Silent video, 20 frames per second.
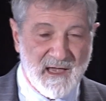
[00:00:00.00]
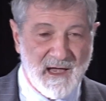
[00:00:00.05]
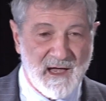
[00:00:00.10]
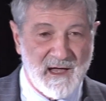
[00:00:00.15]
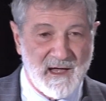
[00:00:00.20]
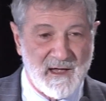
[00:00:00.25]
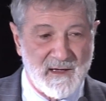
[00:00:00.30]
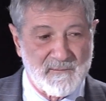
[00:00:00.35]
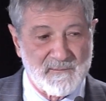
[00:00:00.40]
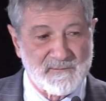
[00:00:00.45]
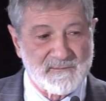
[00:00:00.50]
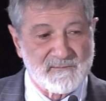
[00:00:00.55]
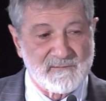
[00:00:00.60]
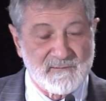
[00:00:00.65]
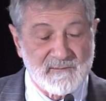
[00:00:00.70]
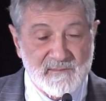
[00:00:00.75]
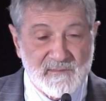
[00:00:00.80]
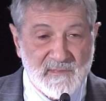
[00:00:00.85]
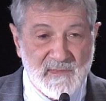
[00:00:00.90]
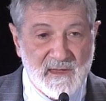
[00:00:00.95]
Um,
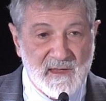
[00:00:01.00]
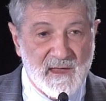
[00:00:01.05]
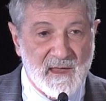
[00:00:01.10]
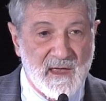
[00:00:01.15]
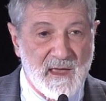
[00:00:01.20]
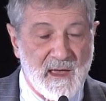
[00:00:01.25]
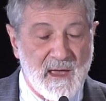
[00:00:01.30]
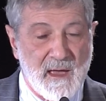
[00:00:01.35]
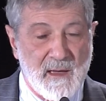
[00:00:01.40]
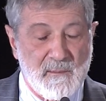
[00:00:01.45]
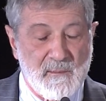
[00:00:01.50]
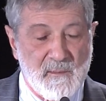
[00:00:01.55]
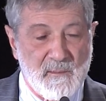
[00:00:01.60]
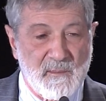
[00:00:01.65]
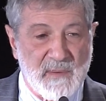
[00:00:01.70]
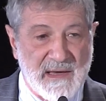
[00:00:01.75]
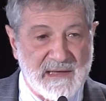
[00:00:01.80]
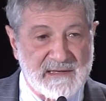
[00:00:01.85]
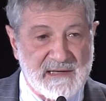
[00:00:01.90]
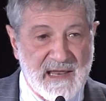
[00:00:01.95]

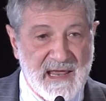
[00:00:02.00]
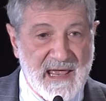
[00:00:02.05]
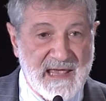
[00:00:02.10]
but